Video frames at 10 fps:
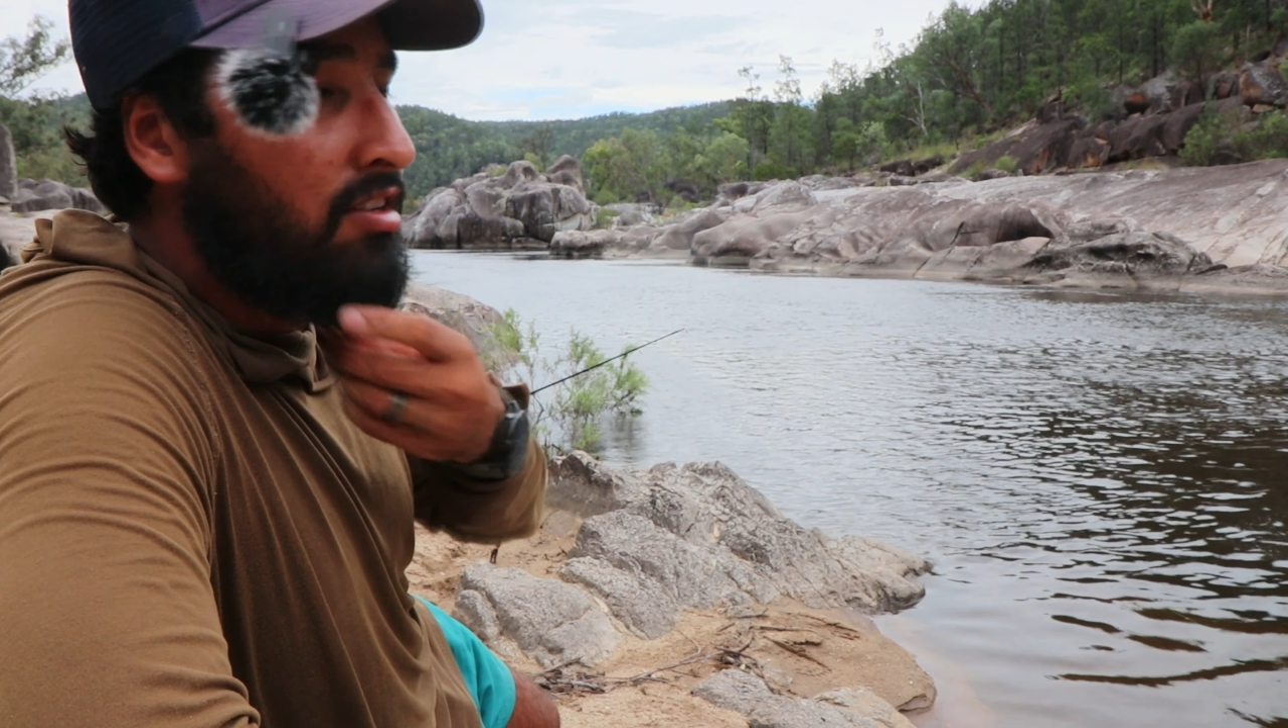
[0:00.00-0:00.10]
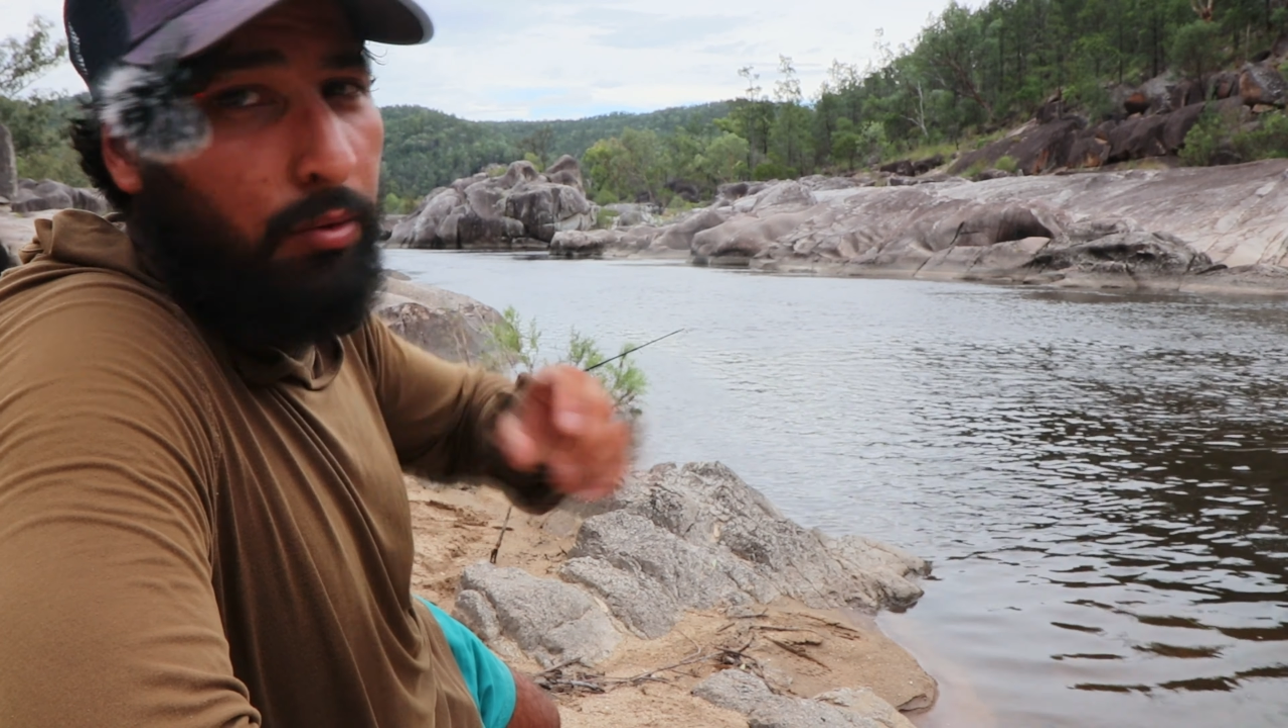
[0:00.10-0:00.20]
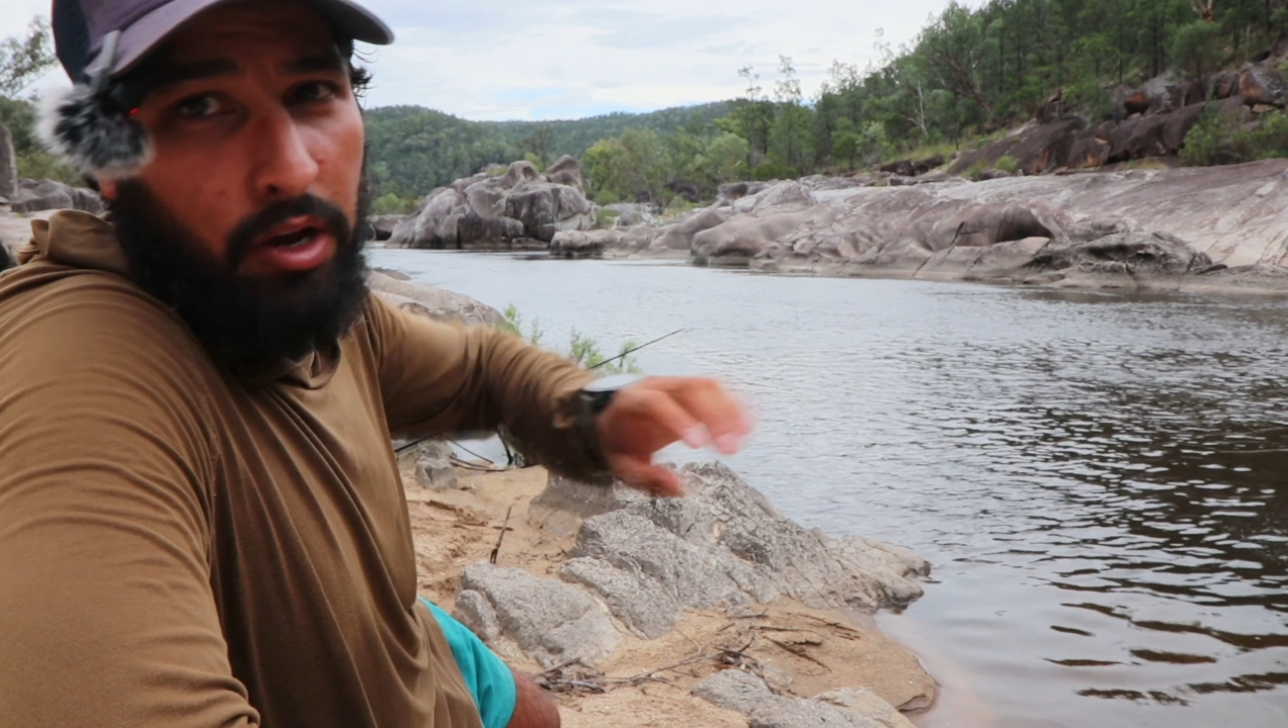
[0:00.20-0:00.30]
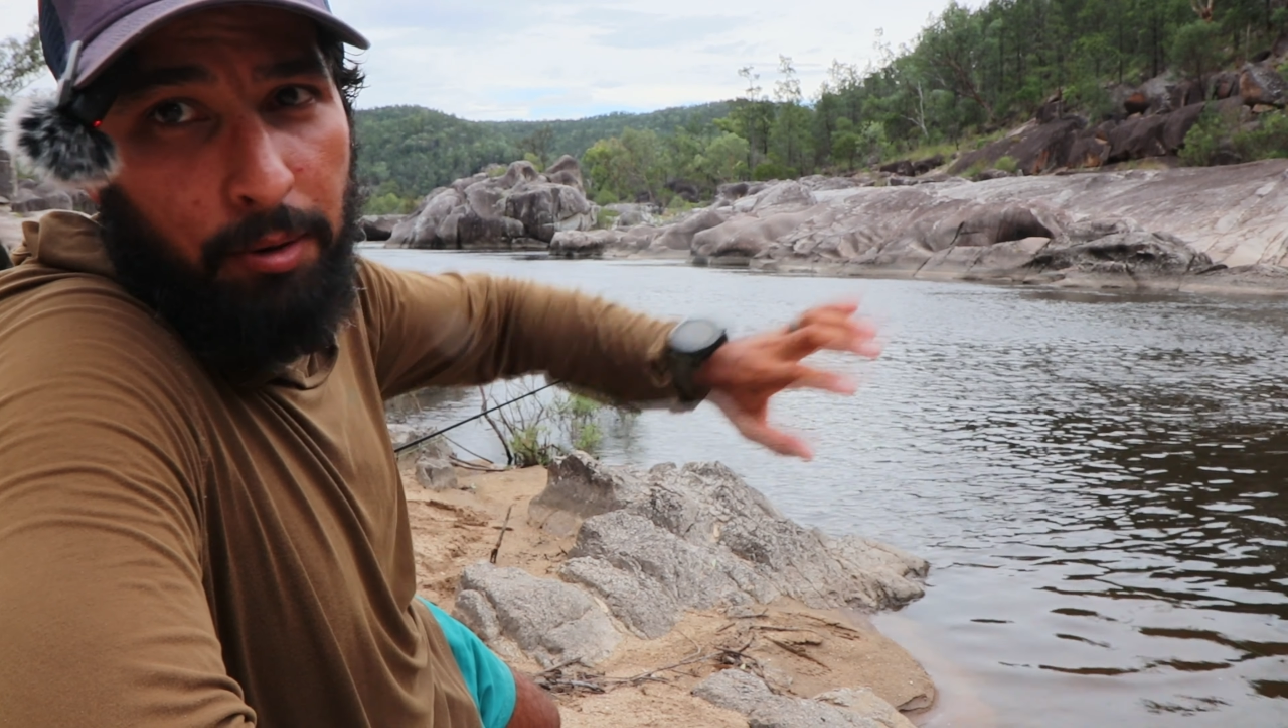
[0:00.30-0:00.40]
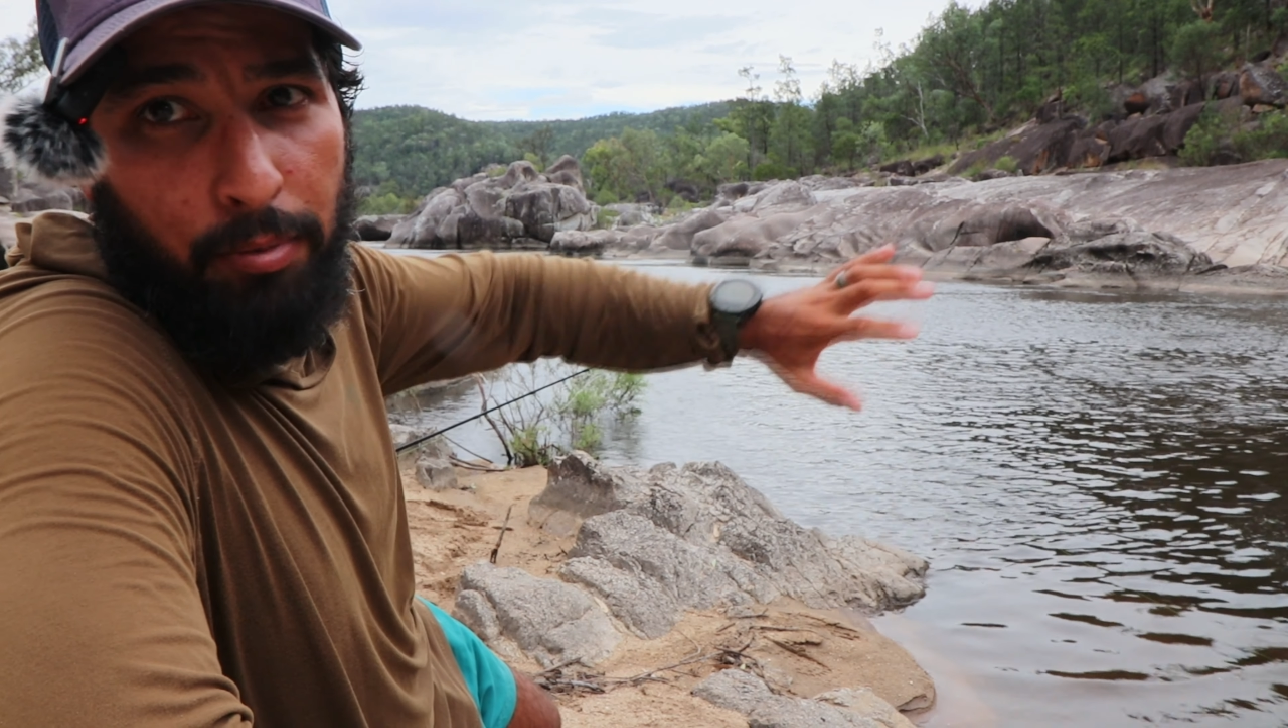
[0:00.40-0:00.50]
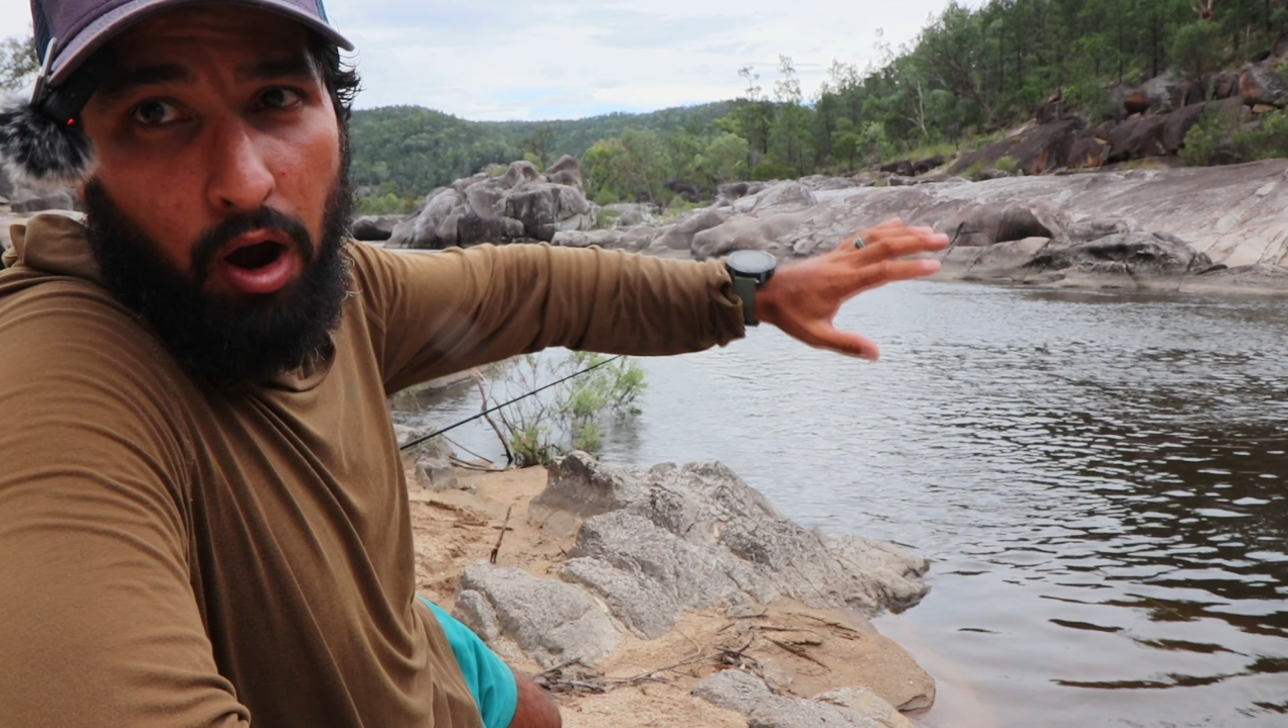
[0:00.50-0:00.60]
So we got a